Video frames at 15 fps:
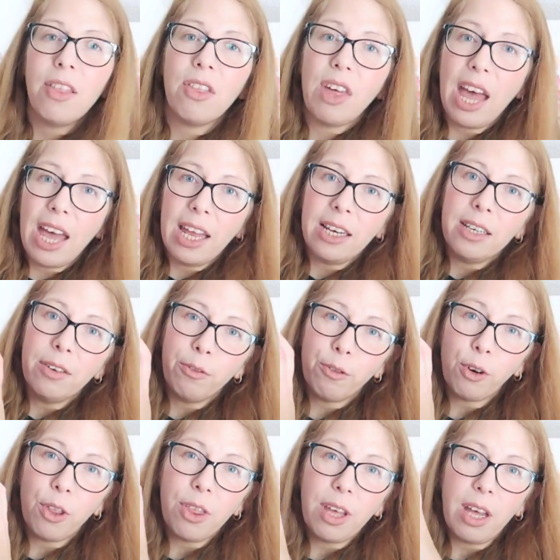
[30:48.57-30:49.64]
Then
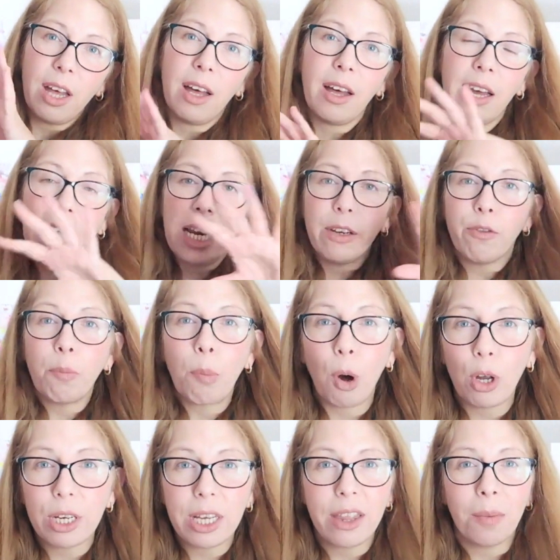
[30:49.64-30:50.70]
for the kind of
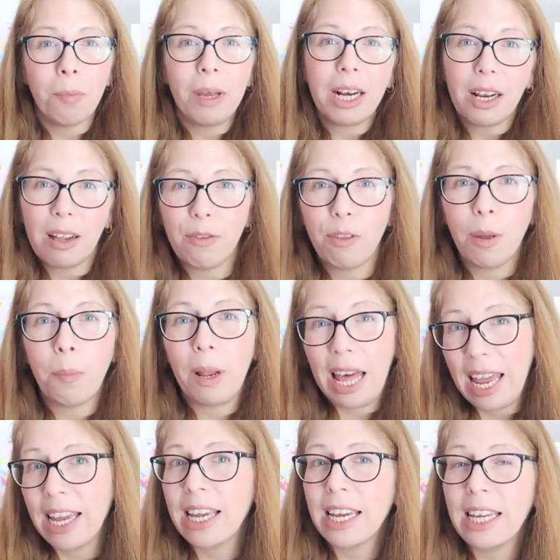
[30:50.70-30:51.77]
body, the middle of the
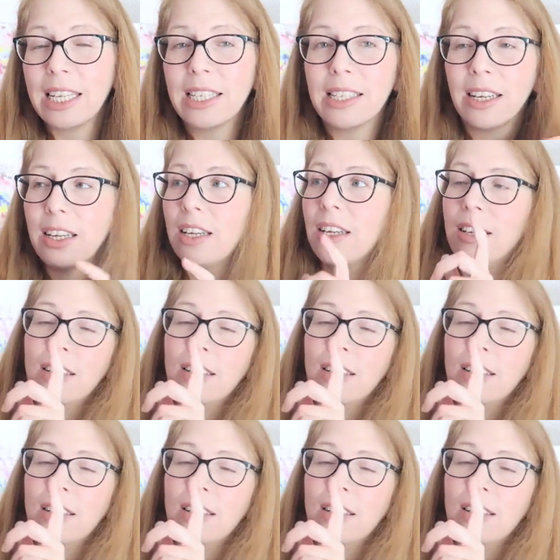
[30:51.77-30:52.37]
blanket,